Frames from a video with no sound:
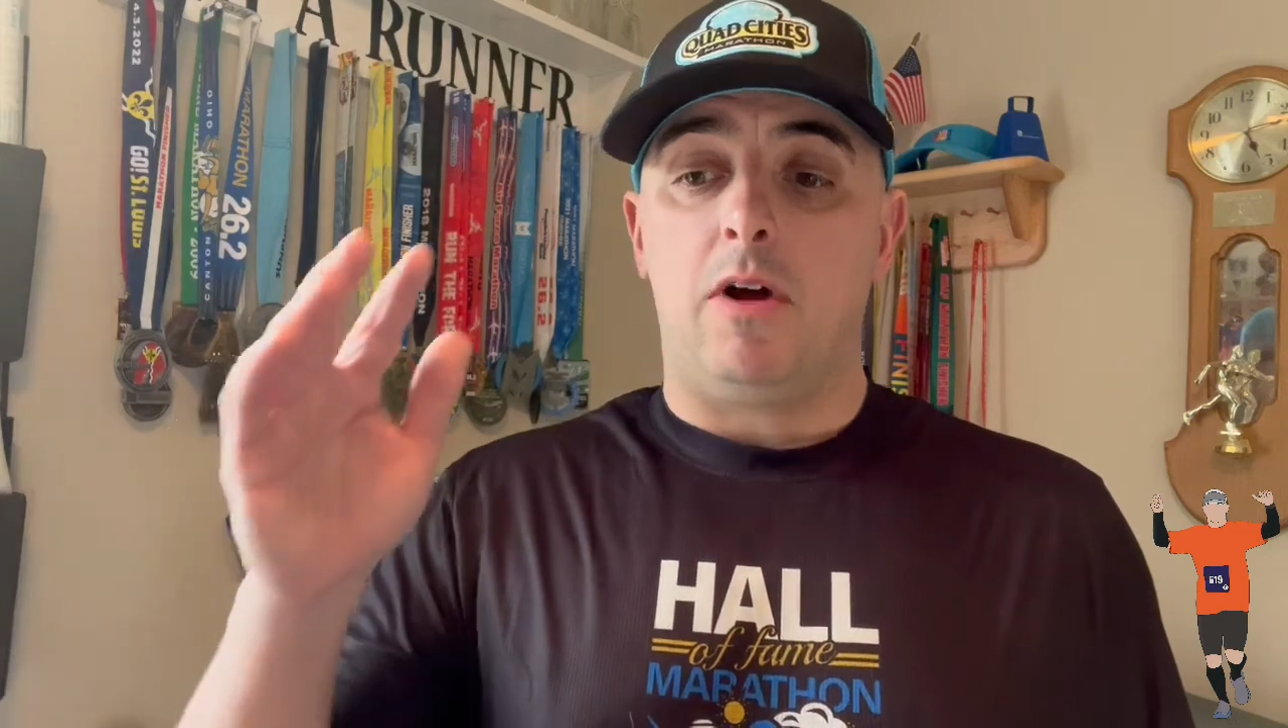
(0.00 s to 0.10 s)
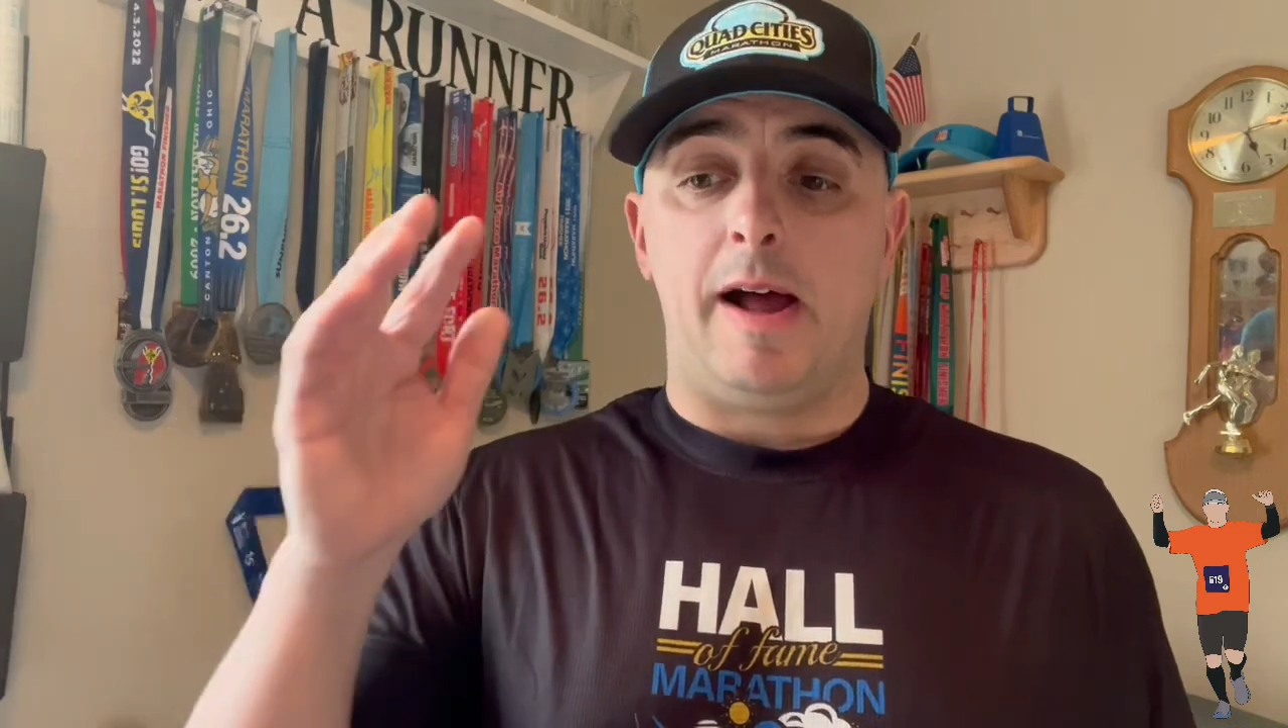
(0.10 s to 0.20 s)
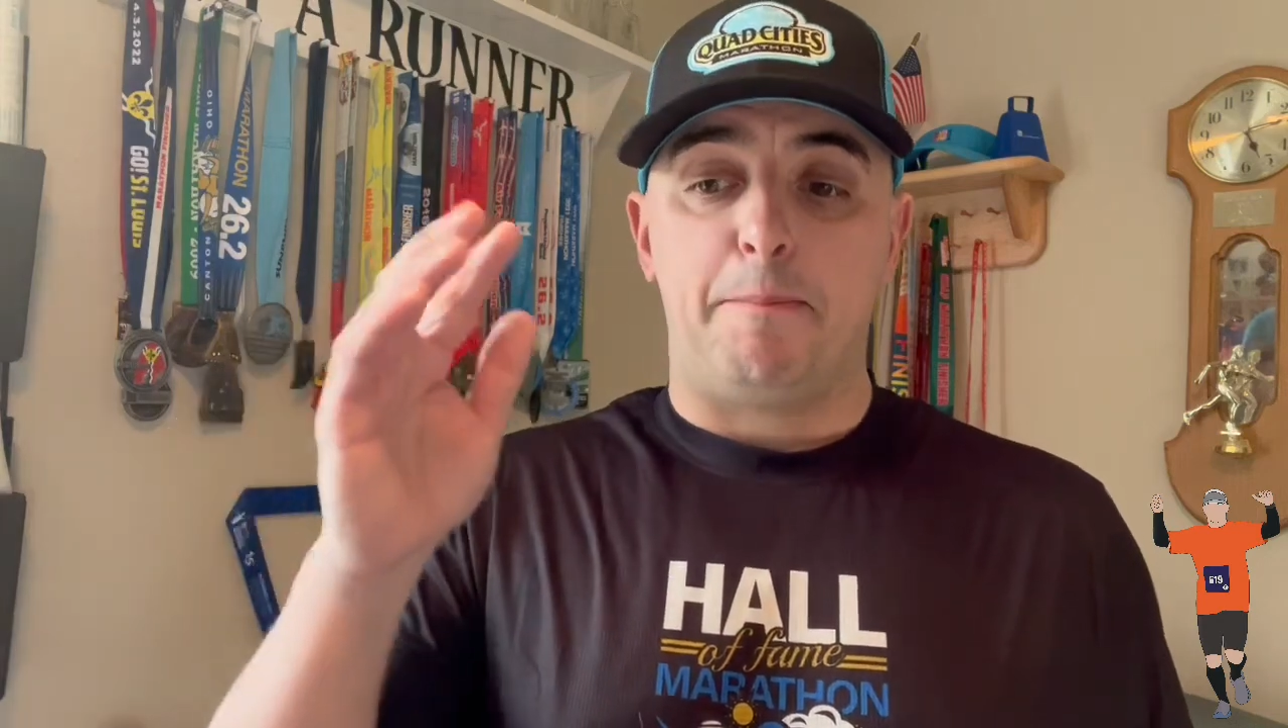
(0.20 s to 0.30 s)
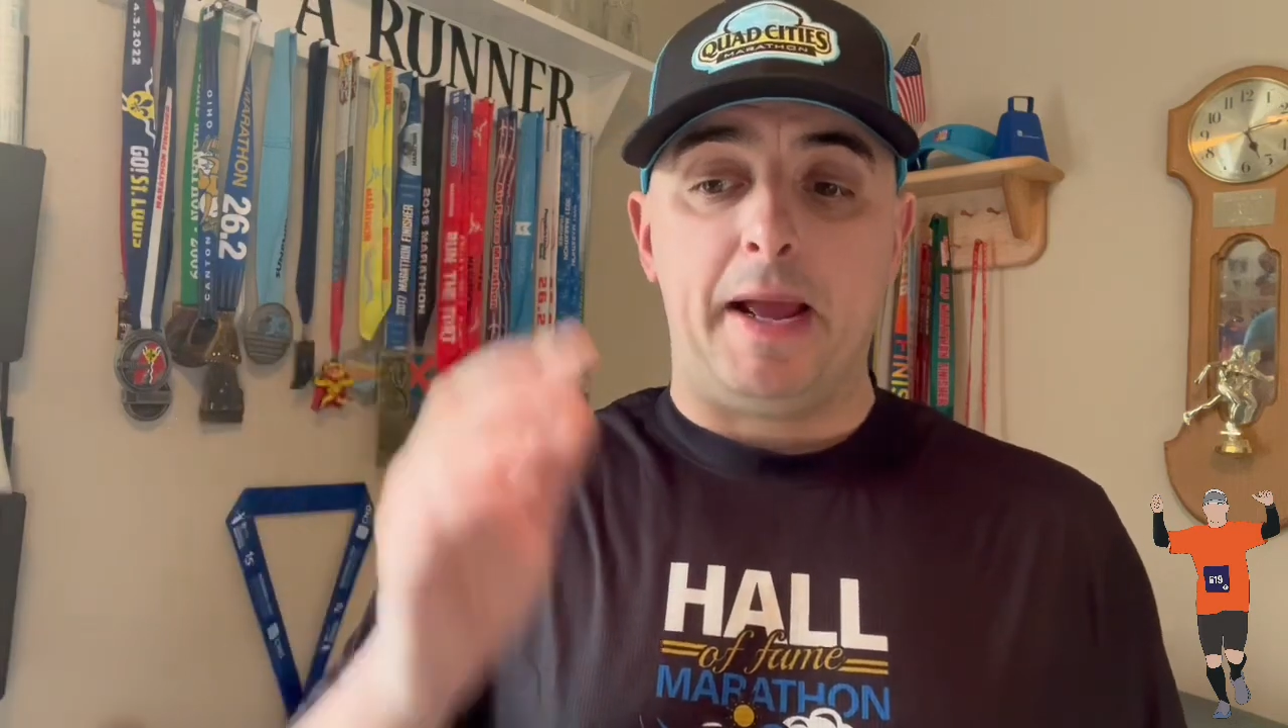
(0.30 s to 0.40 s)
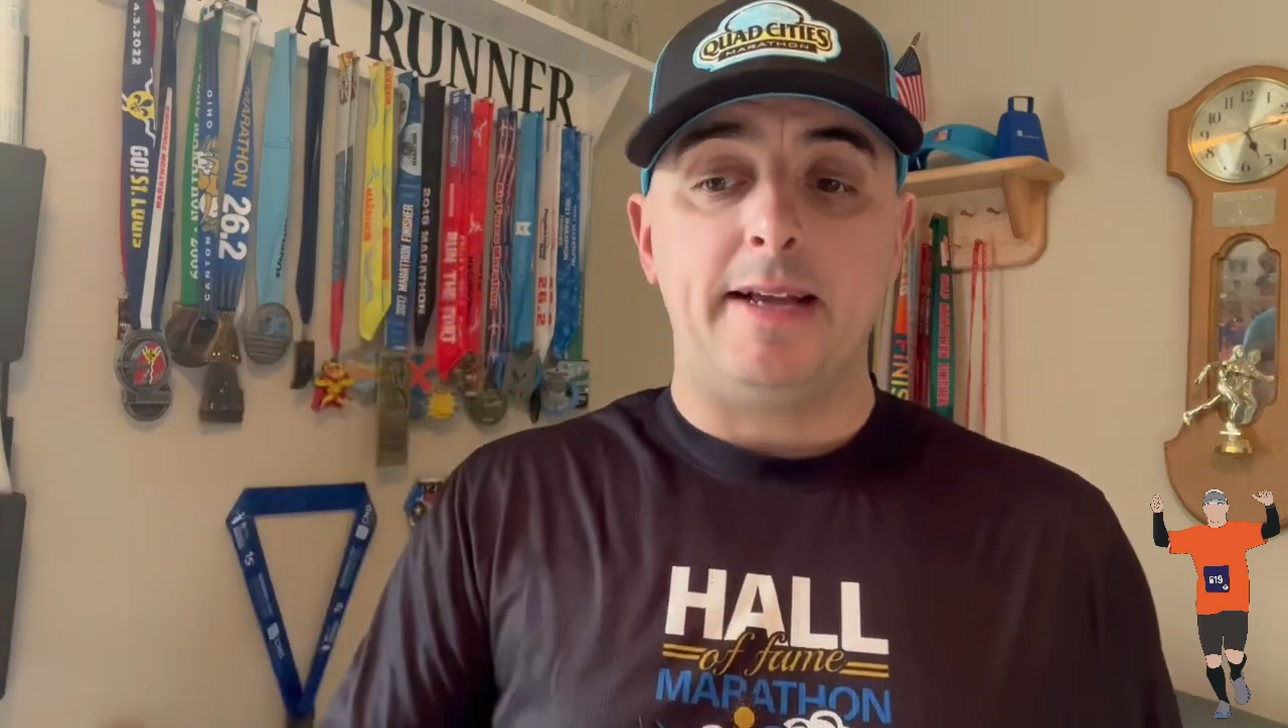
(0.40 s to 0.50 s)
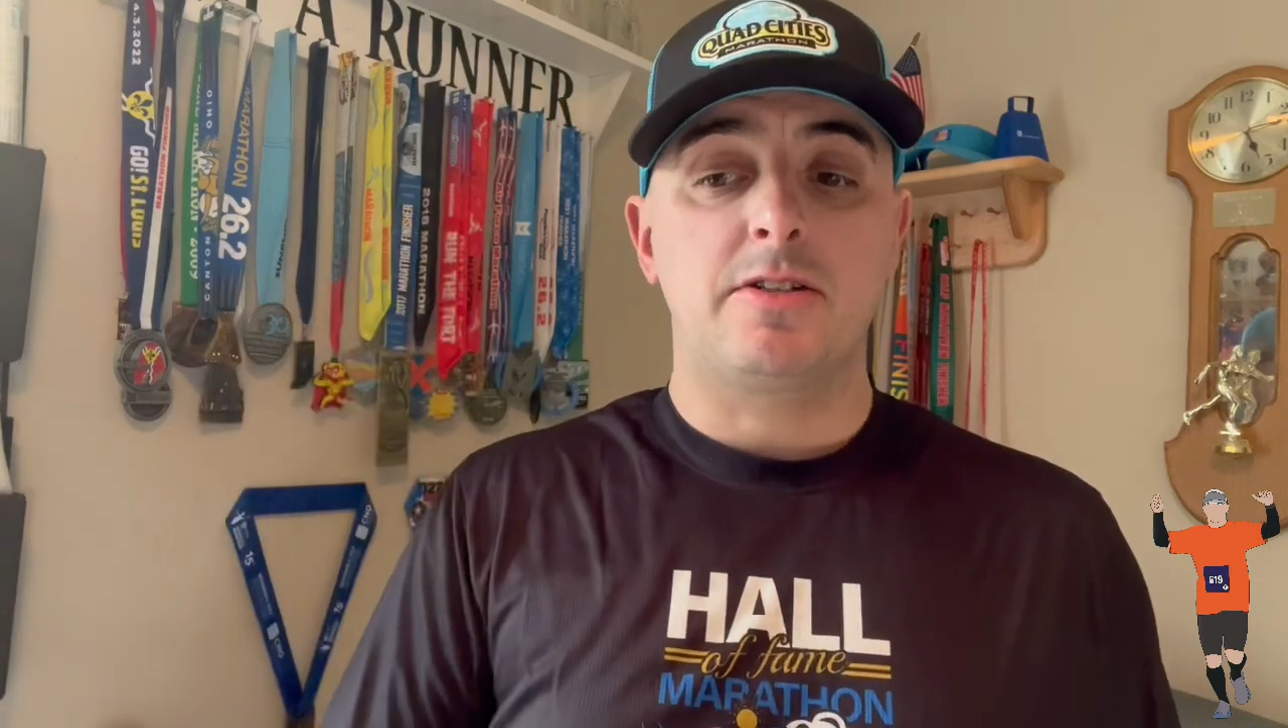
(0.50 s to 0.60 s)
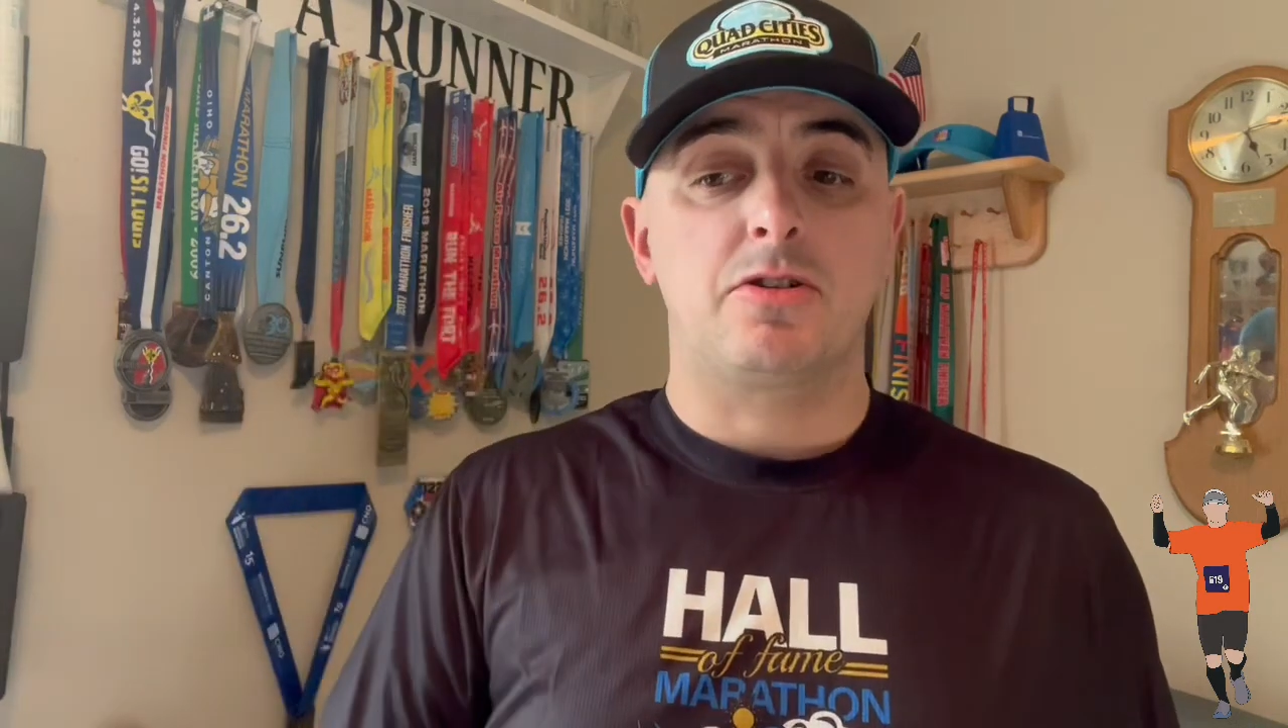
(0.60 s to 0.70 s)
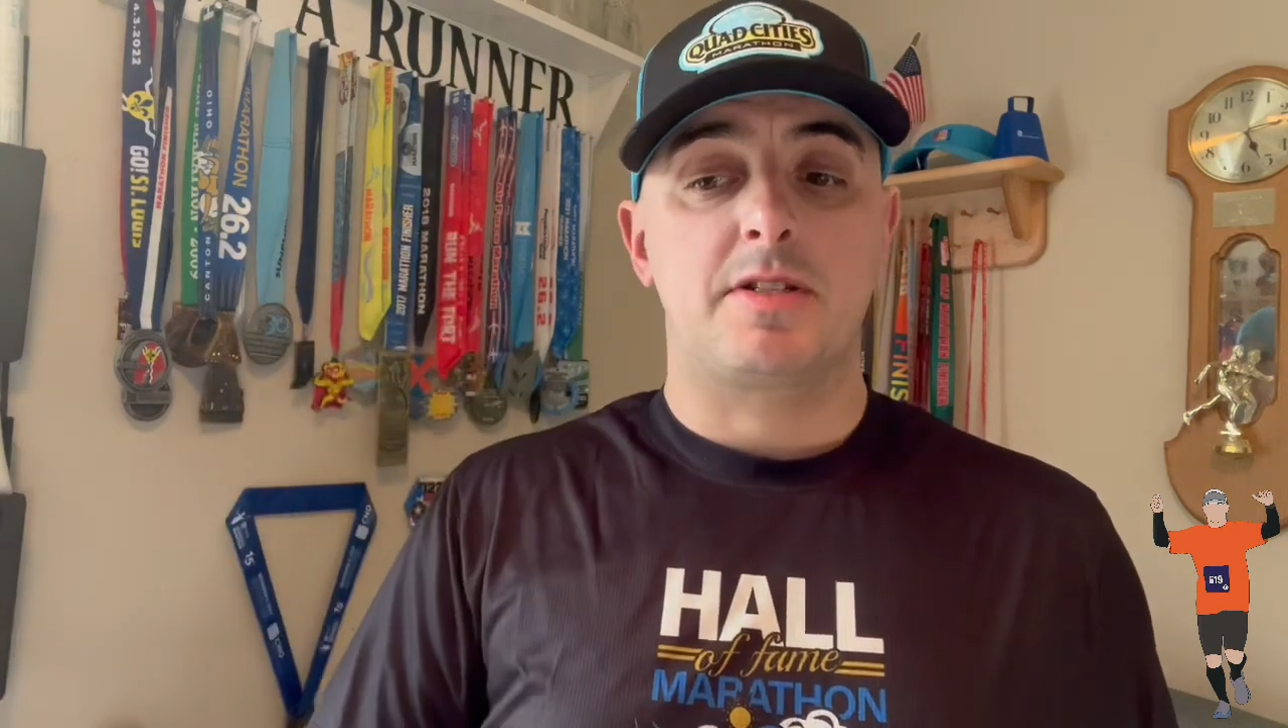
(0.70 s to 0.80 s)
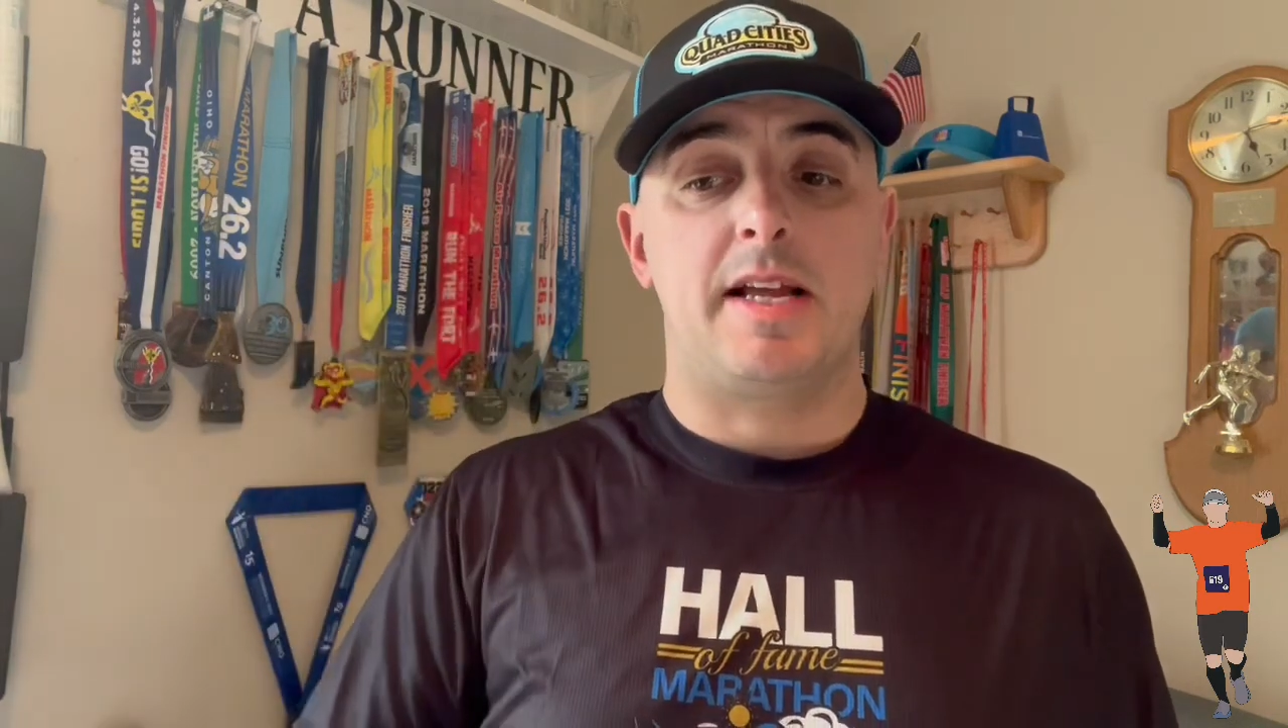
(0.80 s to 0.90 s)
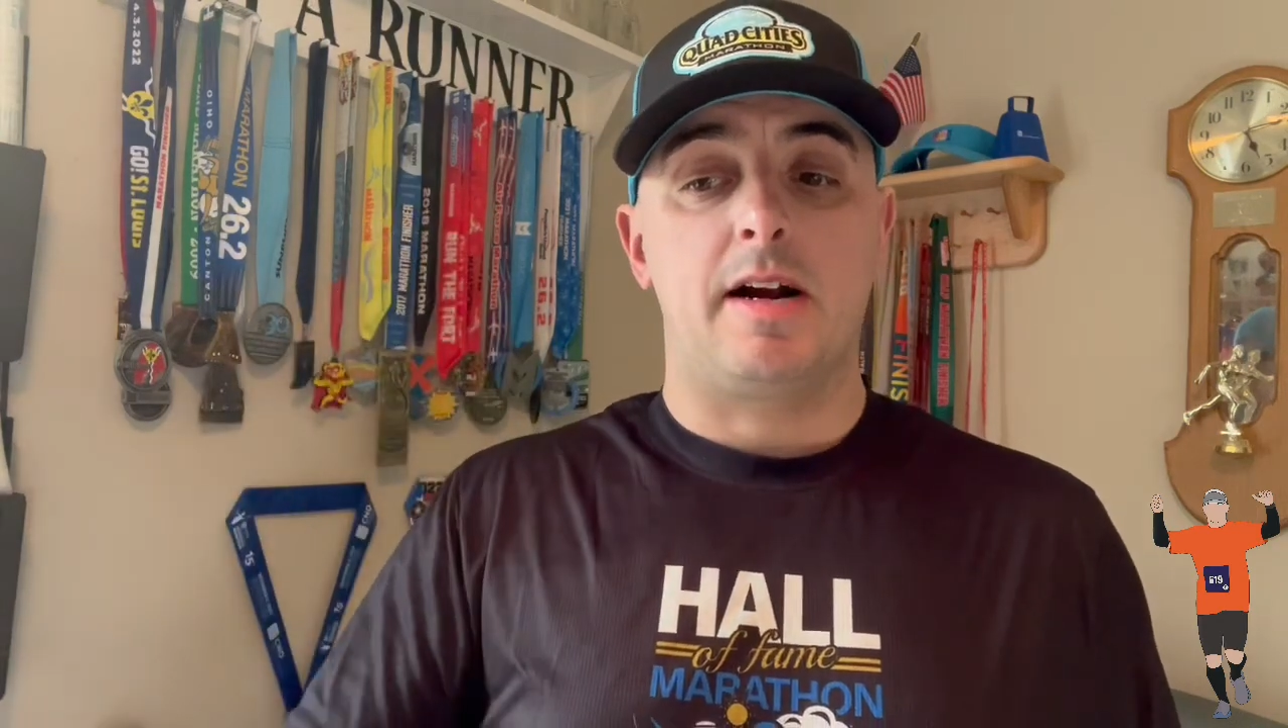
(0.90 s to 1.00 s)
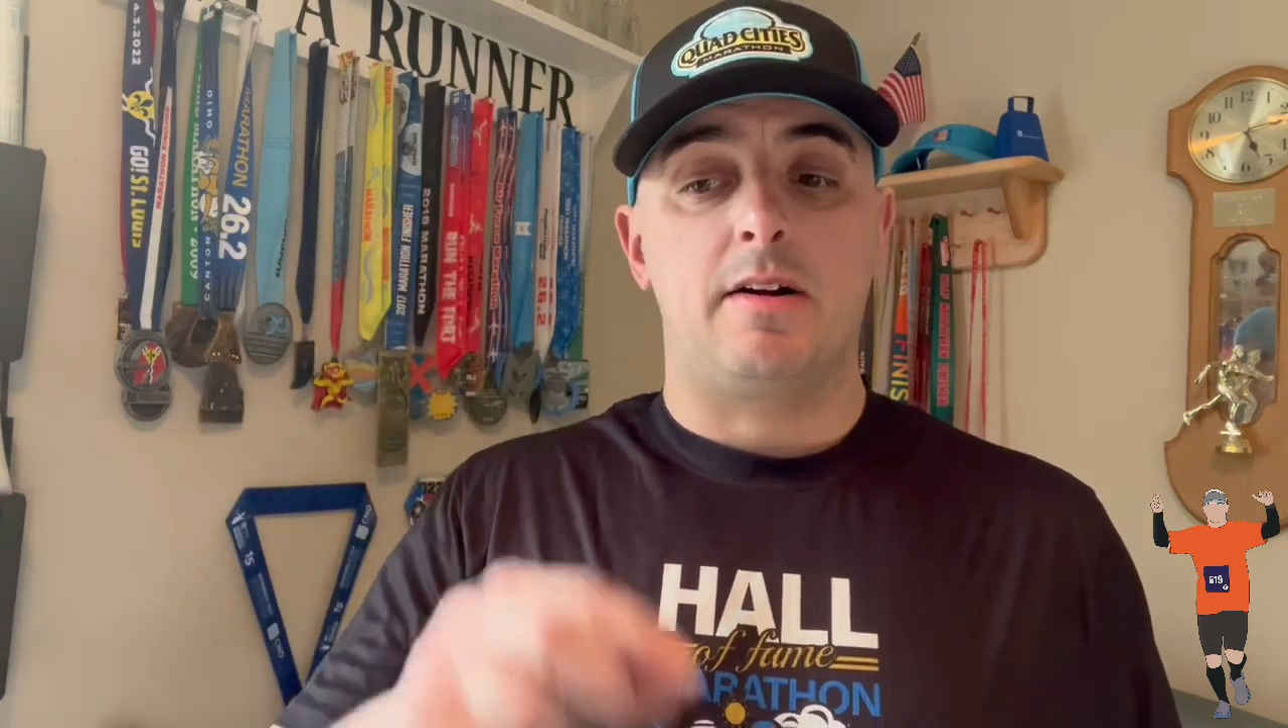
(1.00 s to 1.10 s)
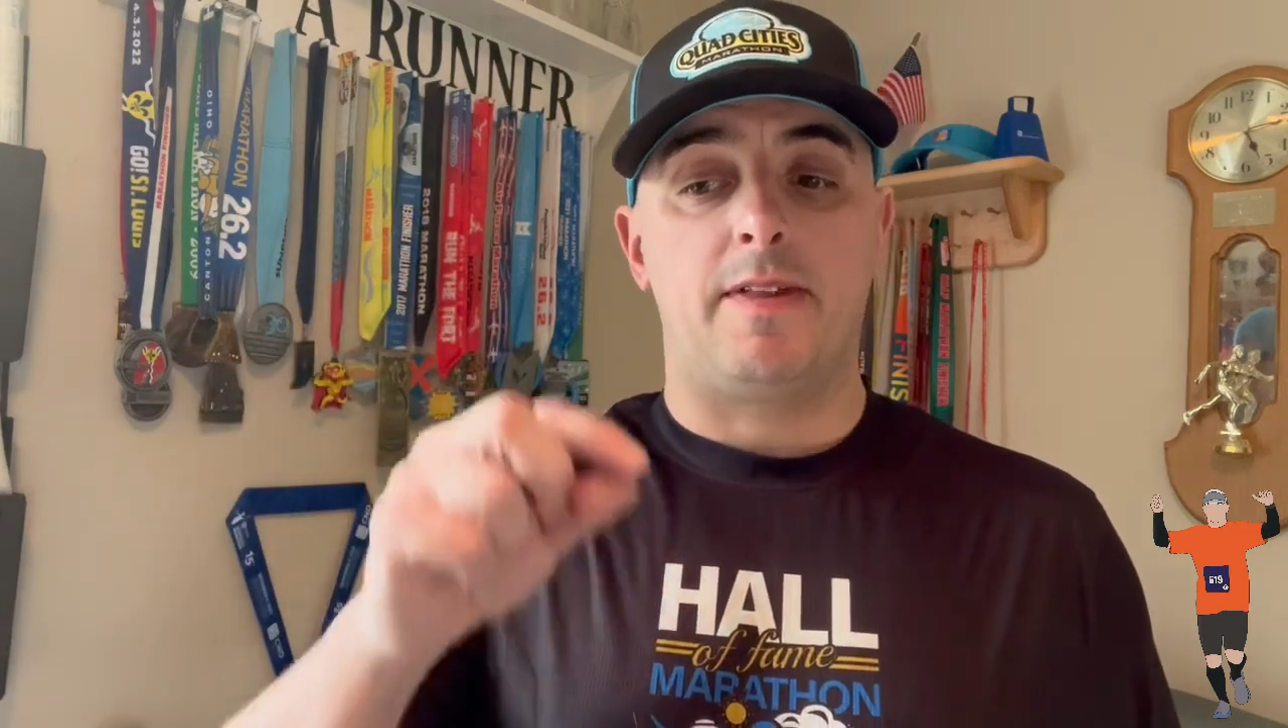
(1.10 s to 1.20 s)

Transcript: have pacers there.